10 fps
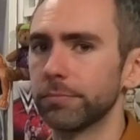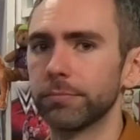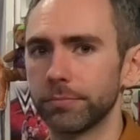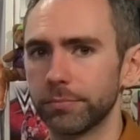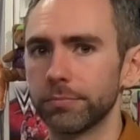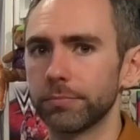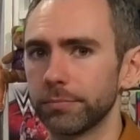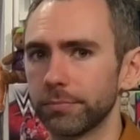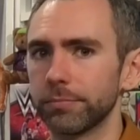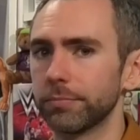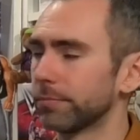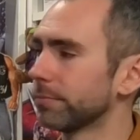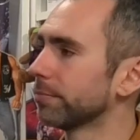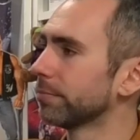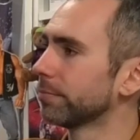
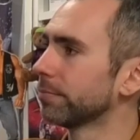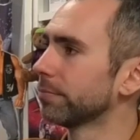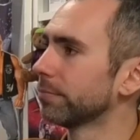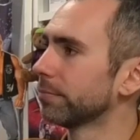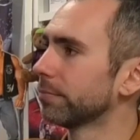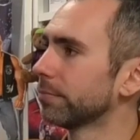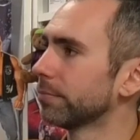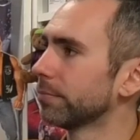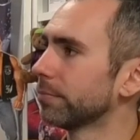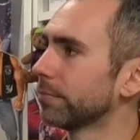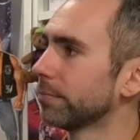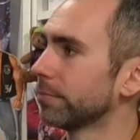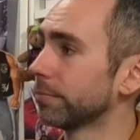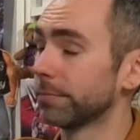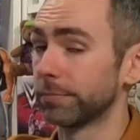
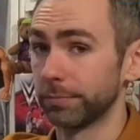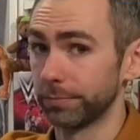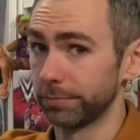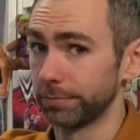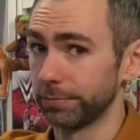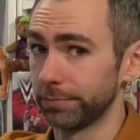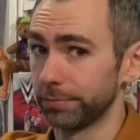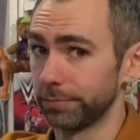(silent)